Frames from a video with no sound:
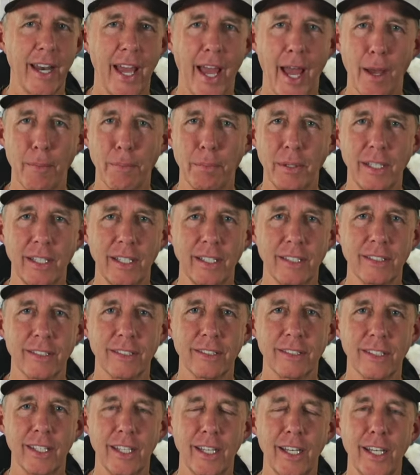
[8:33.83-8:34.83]

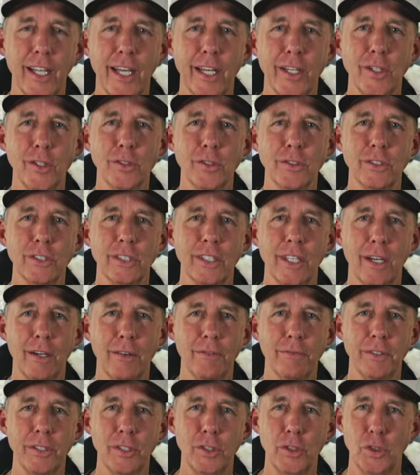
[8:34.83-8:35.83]
happiness and let
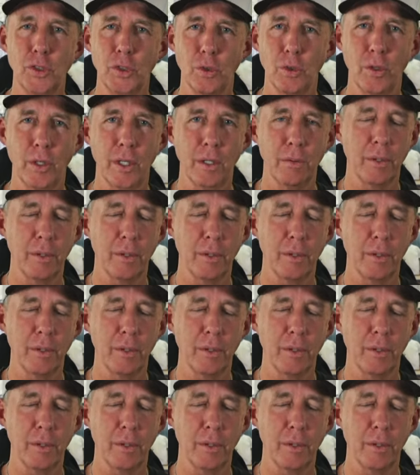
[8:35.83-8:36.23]
yourself enjoy,